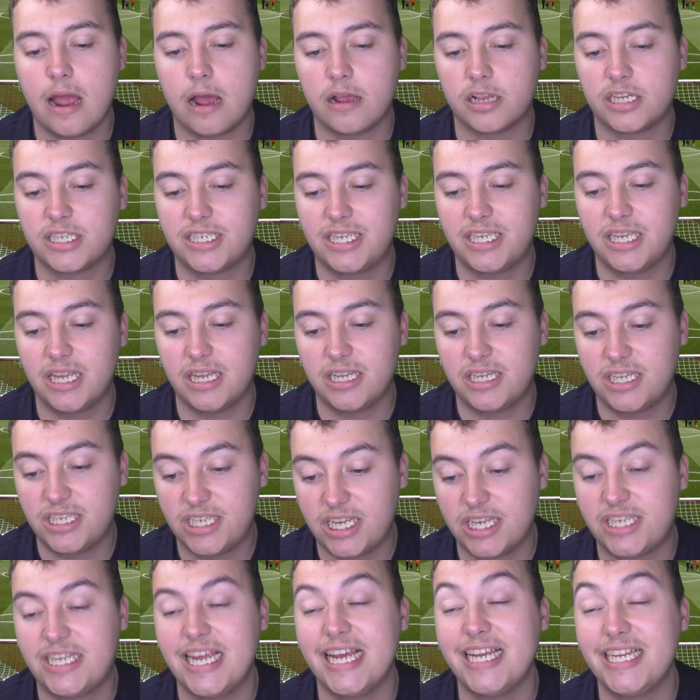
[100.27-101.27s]

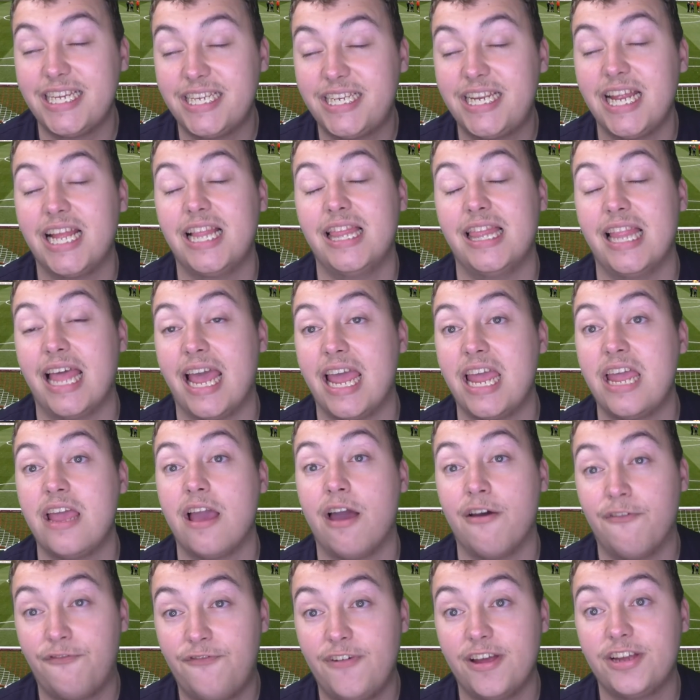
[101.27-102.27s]
statistically,
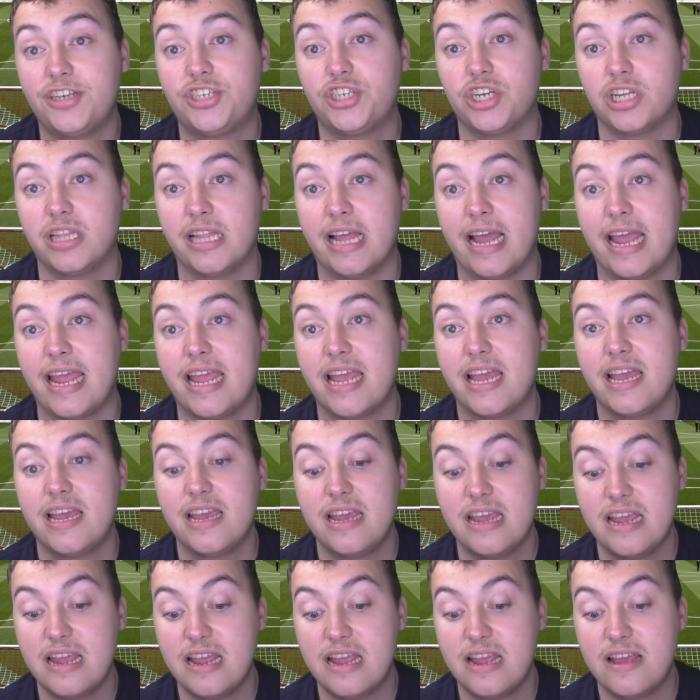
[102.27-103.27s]
officially,
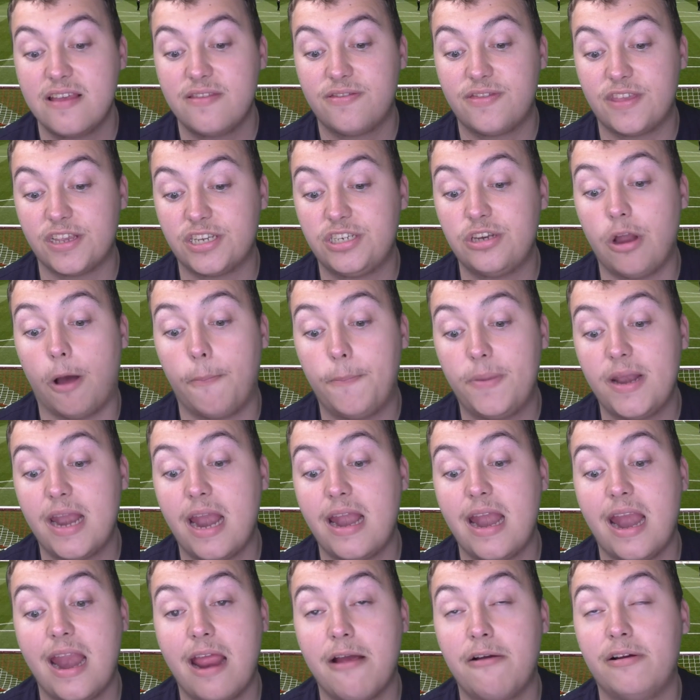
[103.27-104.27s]
there's not been
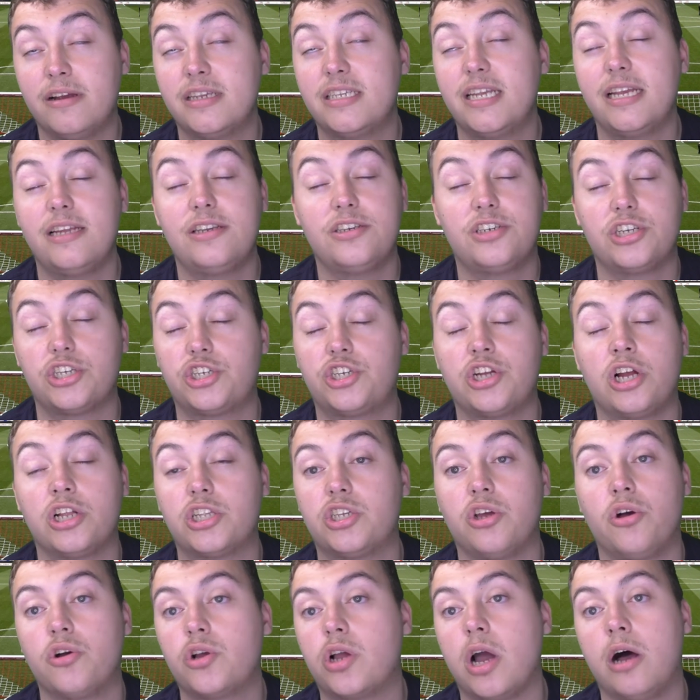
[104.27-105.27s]
any errors leading to
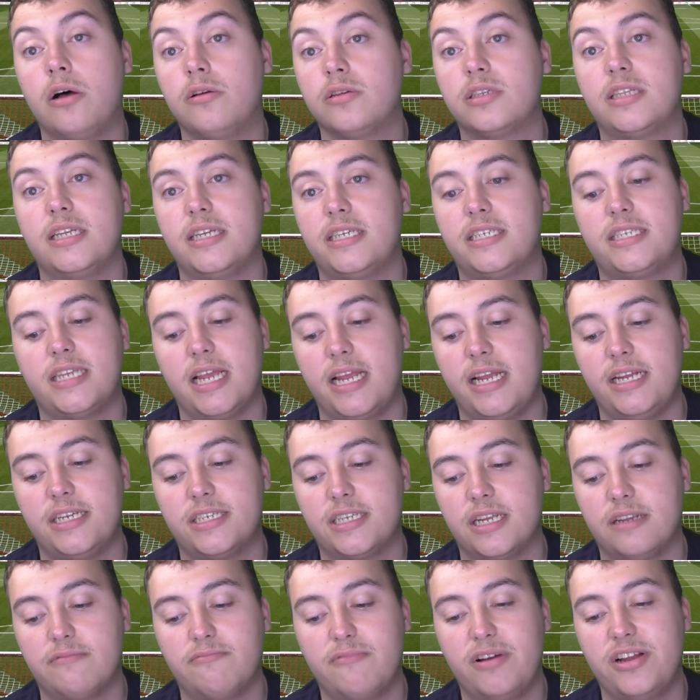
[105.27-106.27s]
shots or goals this
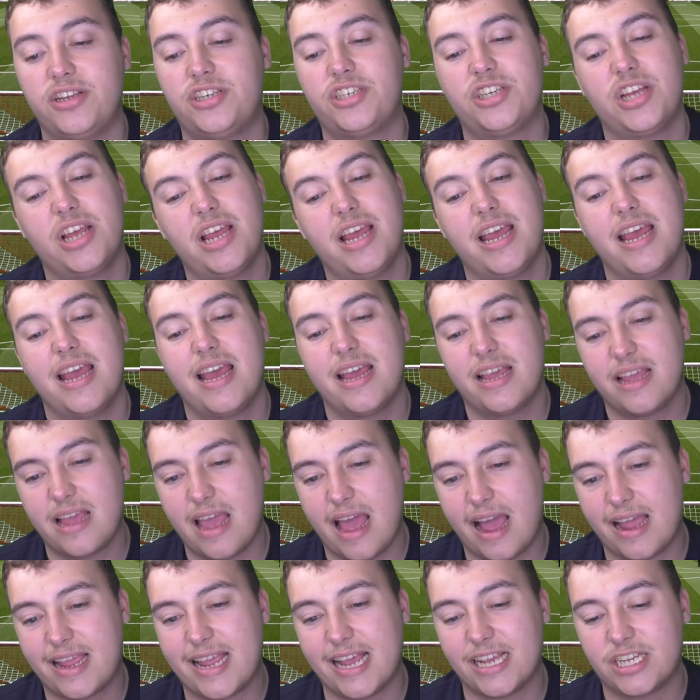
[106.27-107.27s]
season, which
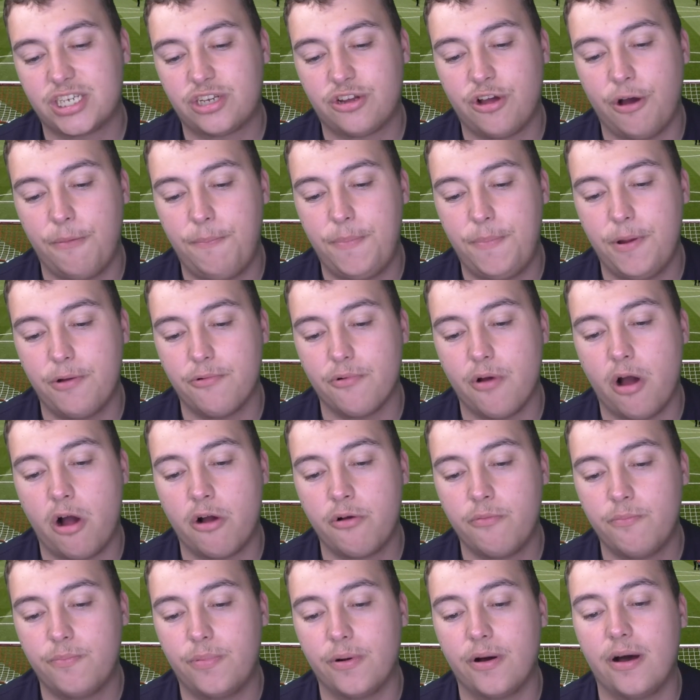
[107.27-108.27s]
I guess could be
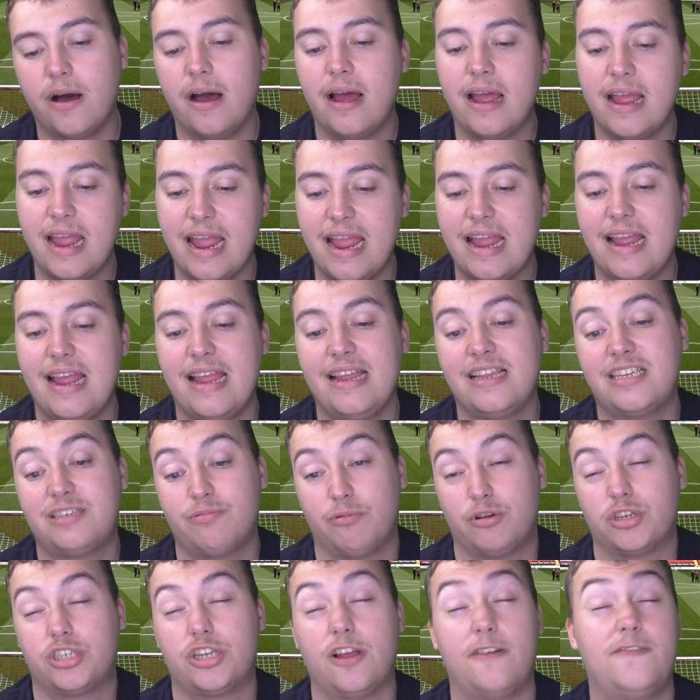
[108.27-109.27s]
wrong, but it's
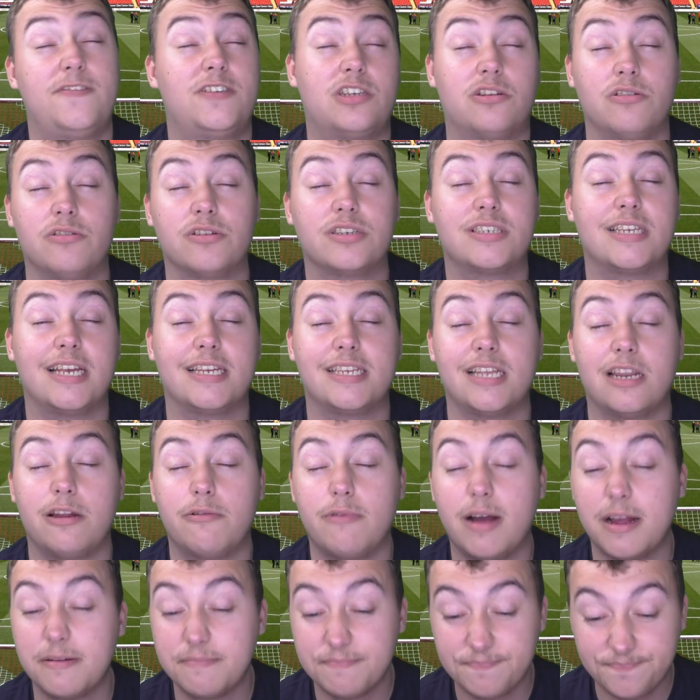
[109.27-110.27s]
what SofaScore says
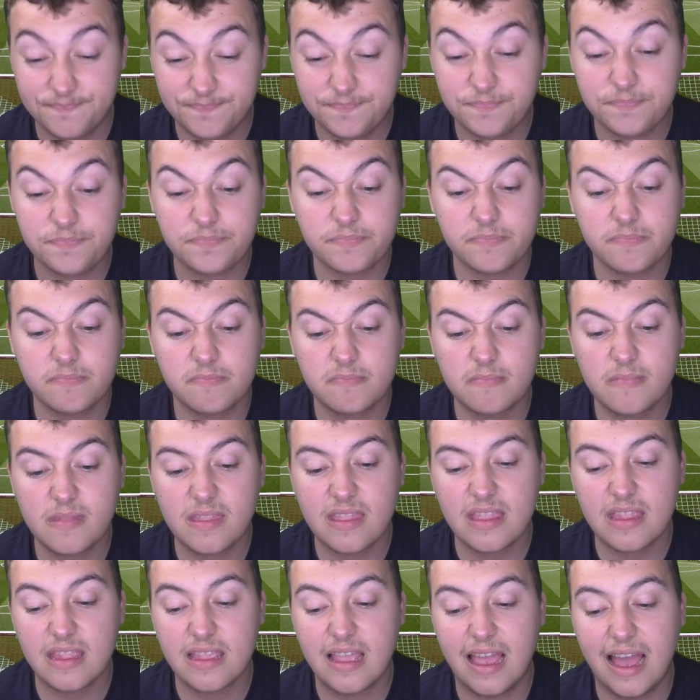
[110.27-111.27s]
anyway.
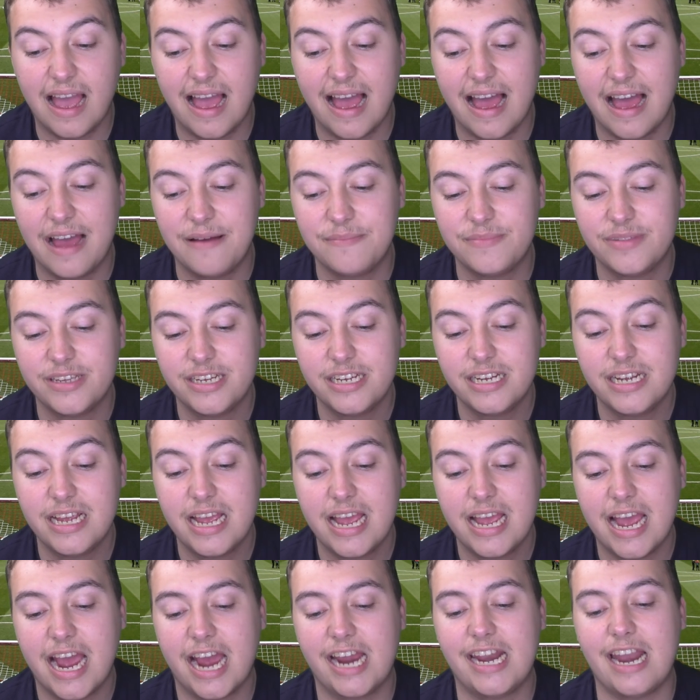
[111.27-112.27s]
An
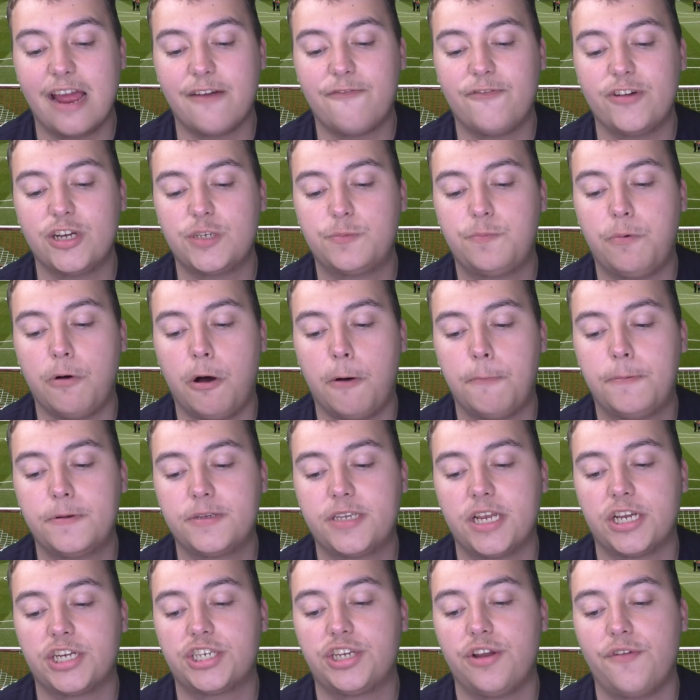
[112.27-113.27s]
average ball
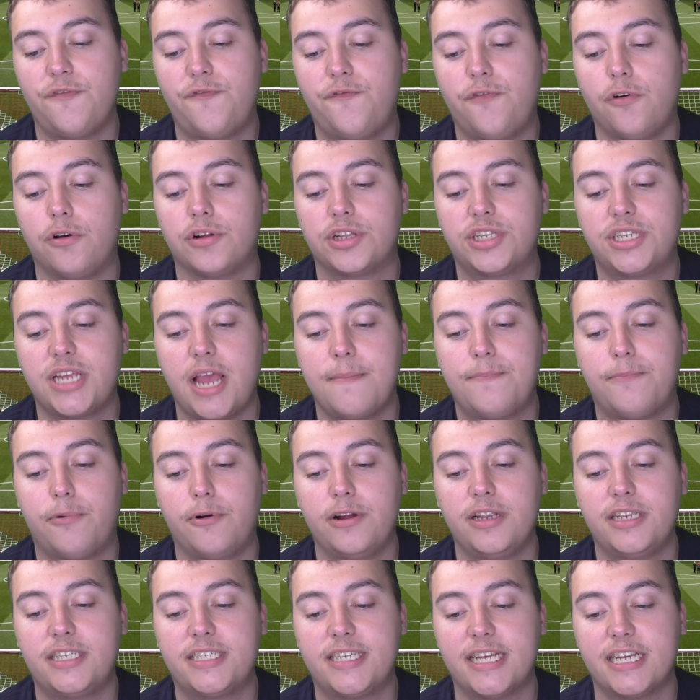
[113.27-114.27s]
possession of
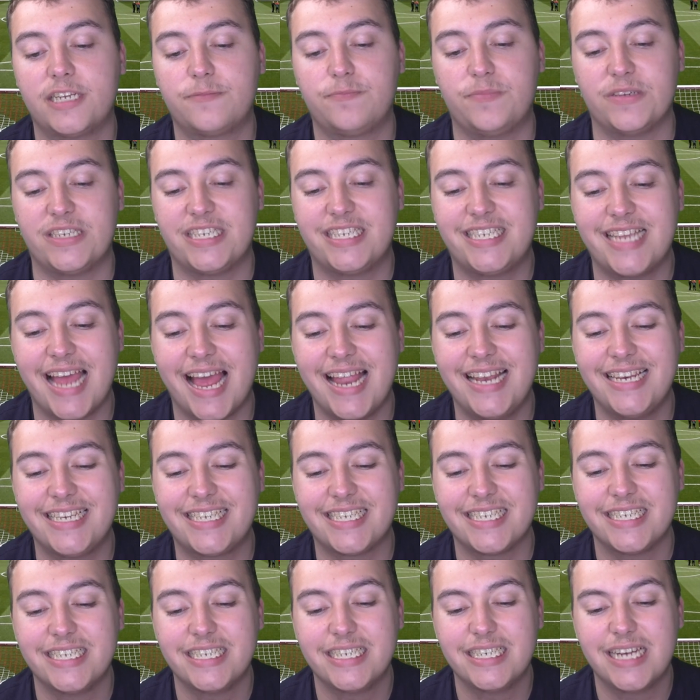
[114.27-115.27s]

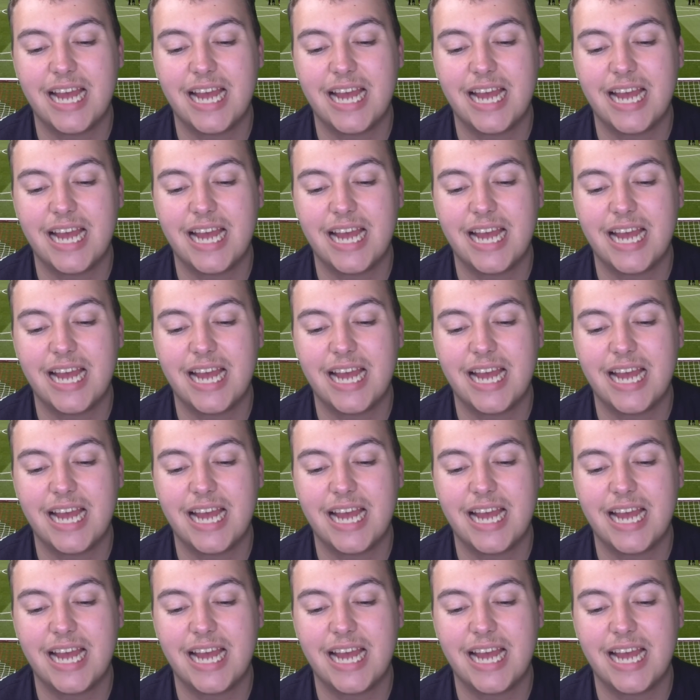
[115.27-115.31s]
48.6%,